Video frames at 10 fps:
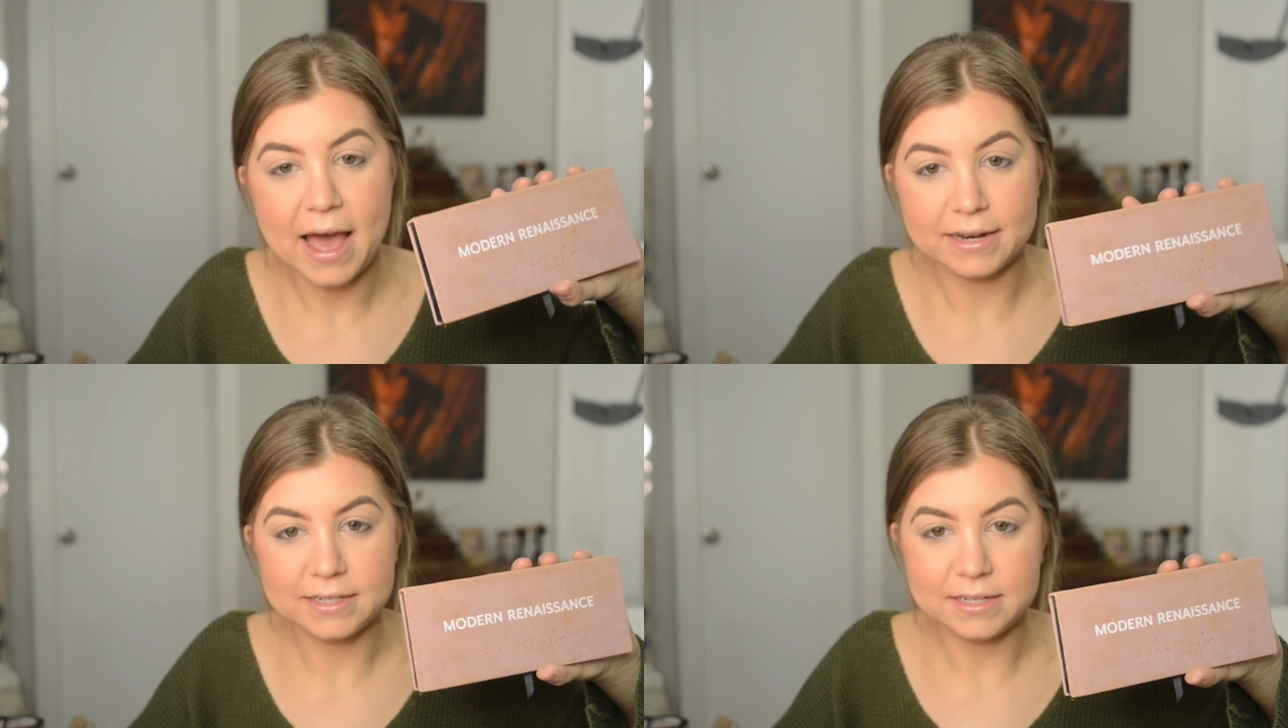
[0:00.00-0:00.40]

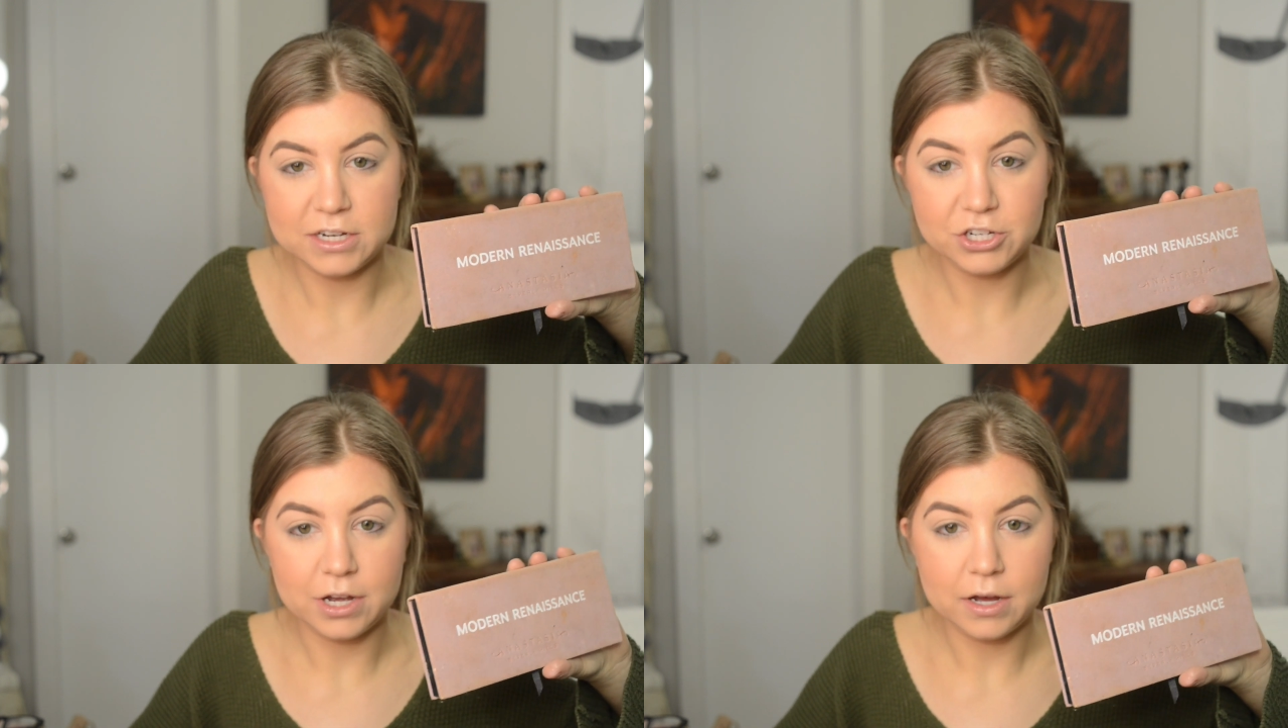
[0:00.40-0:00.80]

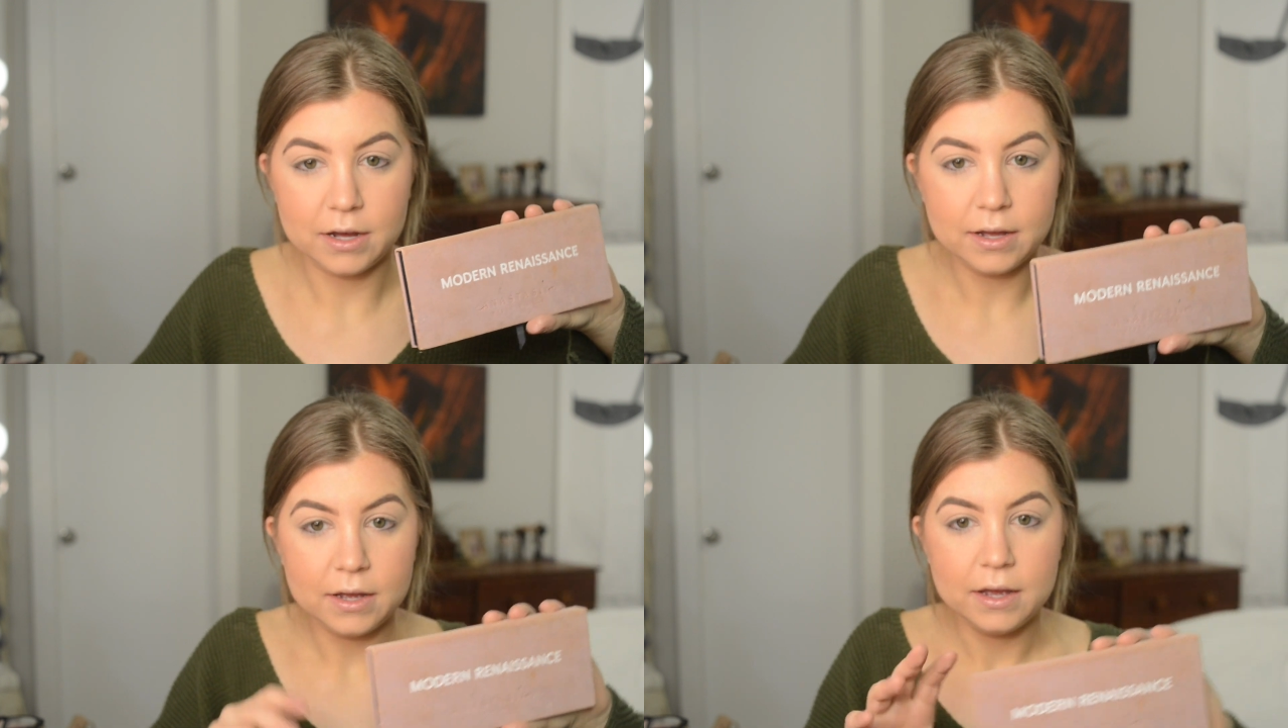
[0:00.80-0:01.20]

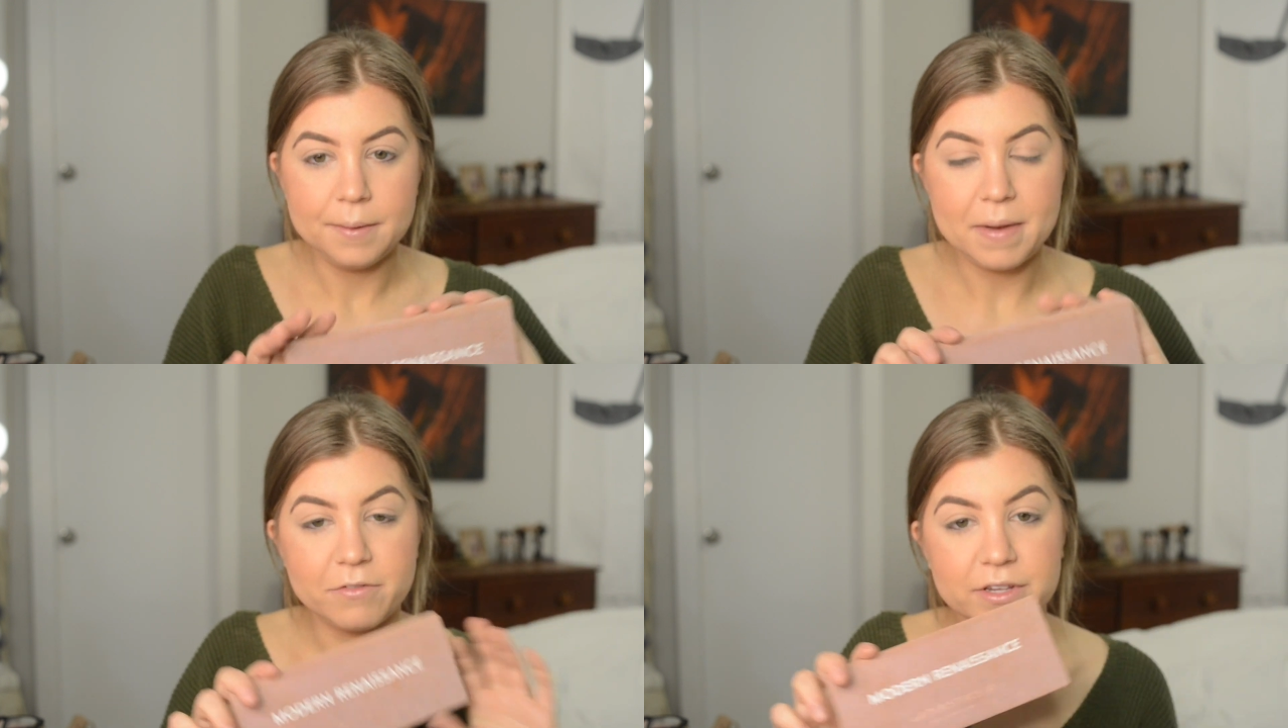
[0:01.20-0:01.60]
Anastasia
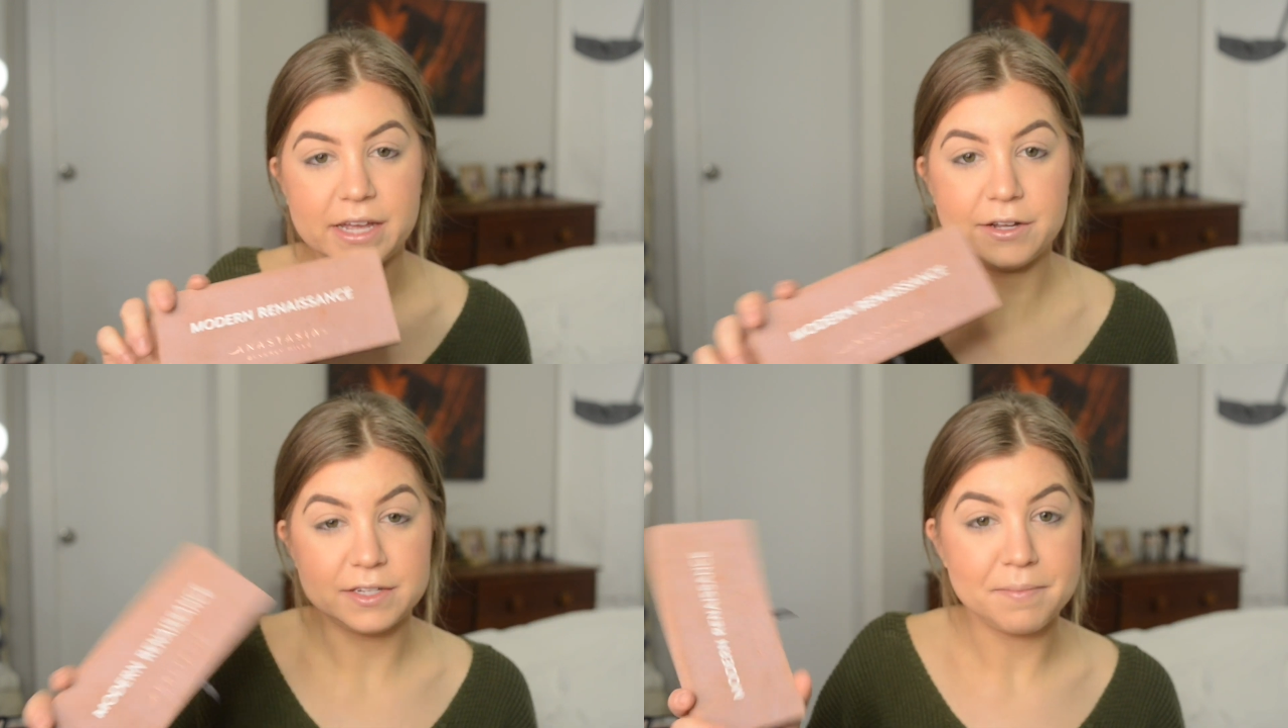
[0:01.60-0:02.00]
Beverly
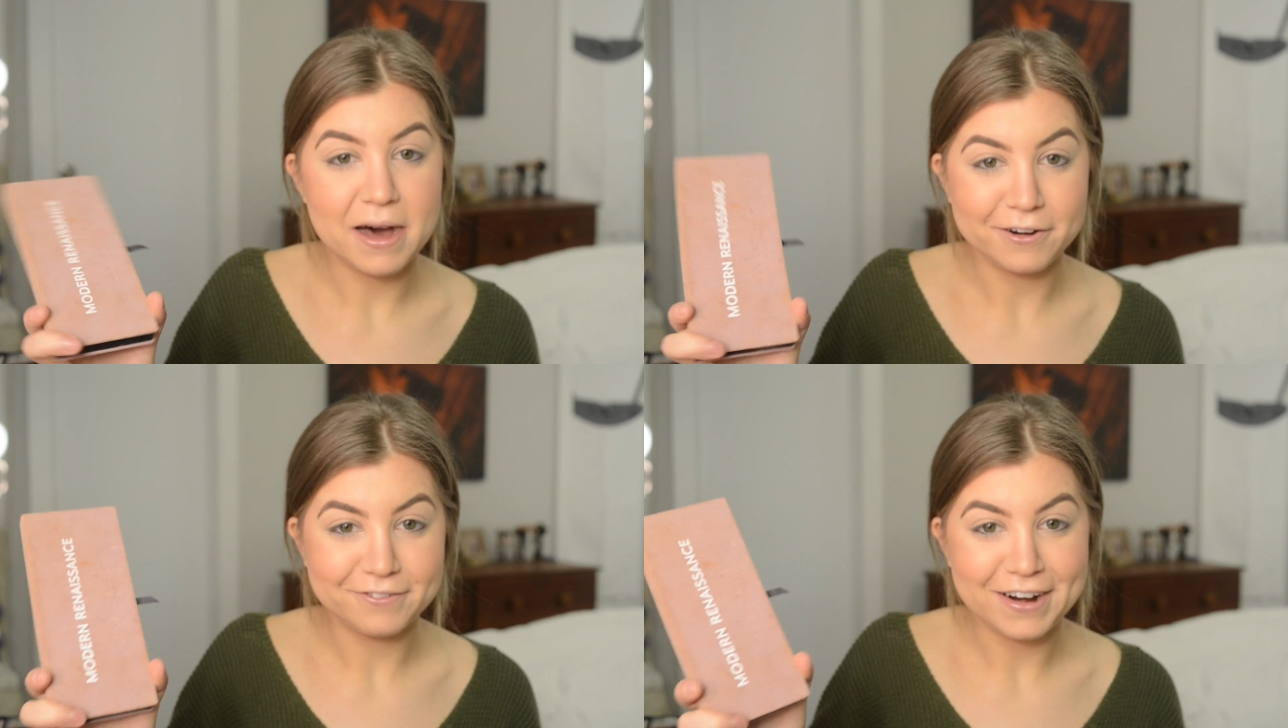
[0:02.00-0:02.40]
Hills The Modern